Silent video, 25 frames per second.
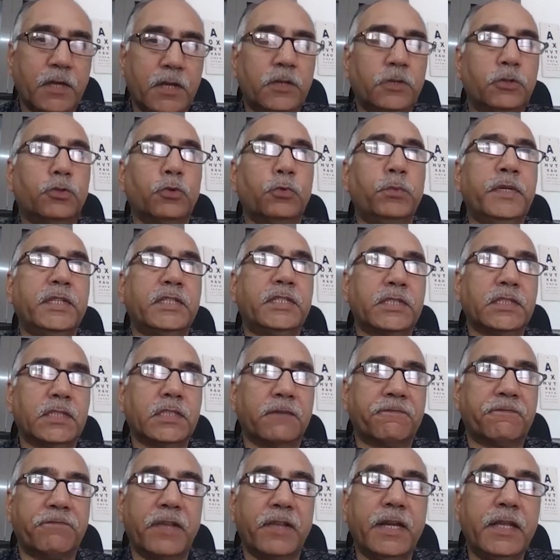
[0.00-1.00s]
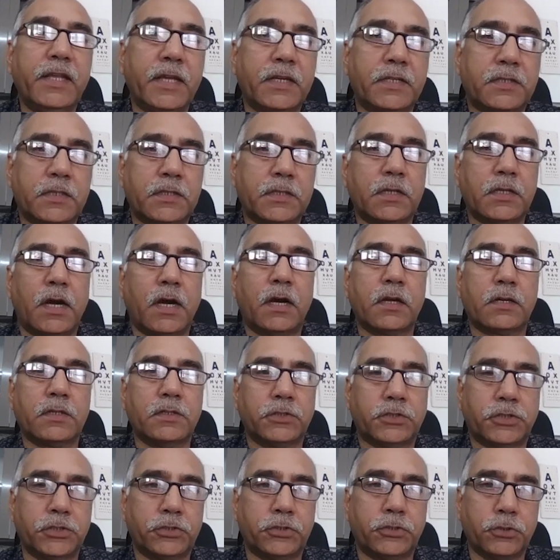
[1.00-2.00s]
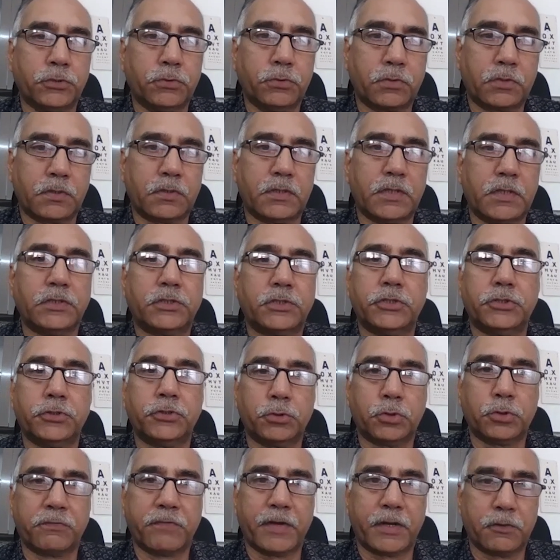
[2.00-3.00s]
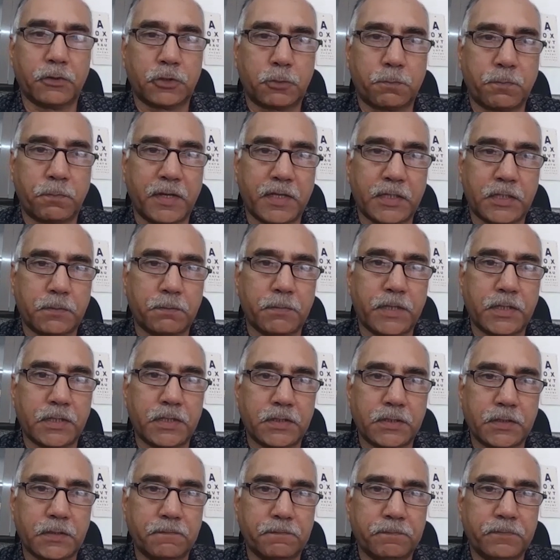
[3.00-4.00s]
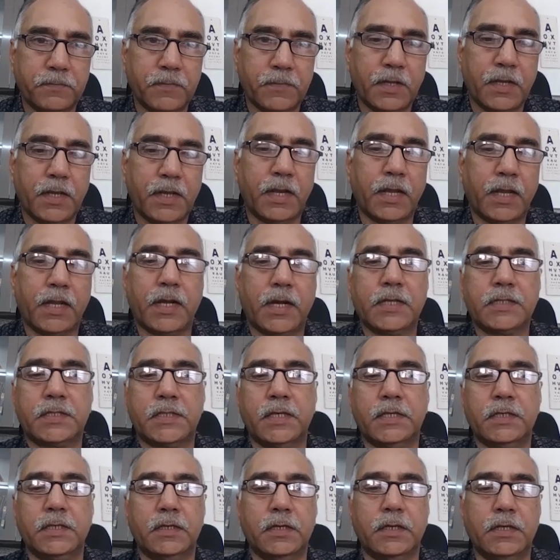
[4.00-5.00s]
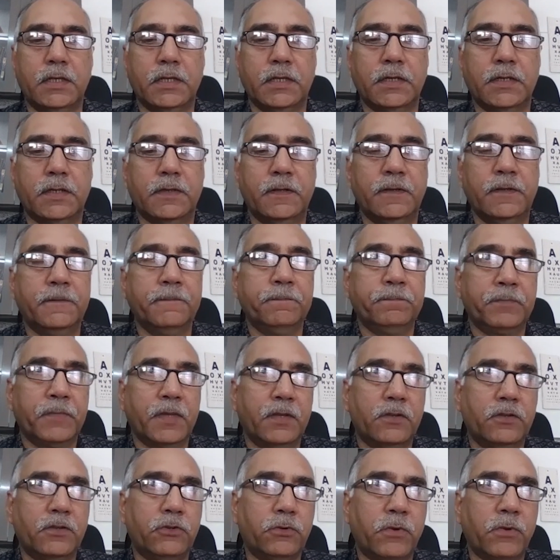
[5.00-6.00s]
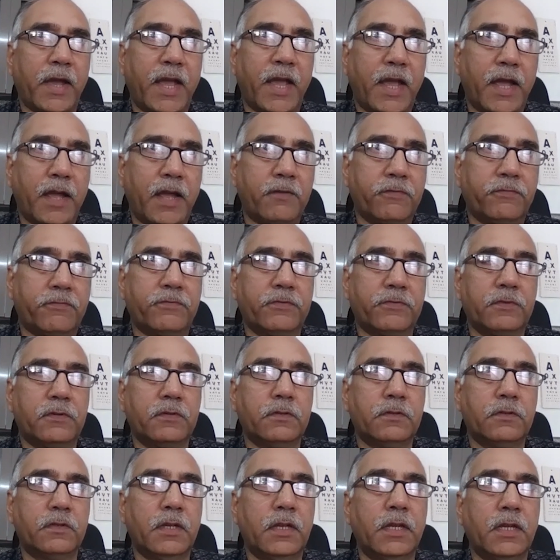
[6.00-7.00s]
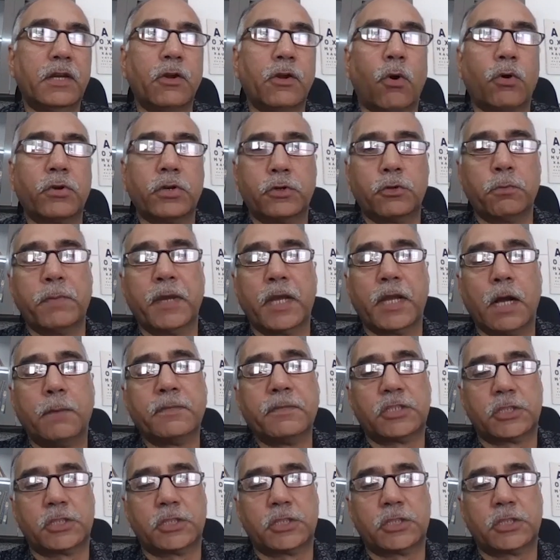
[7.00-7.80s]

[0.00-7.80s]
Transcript: to which is affiliated our institute, the Institute of Aerospace Medicine. And like I said earlier, you have, in order to become a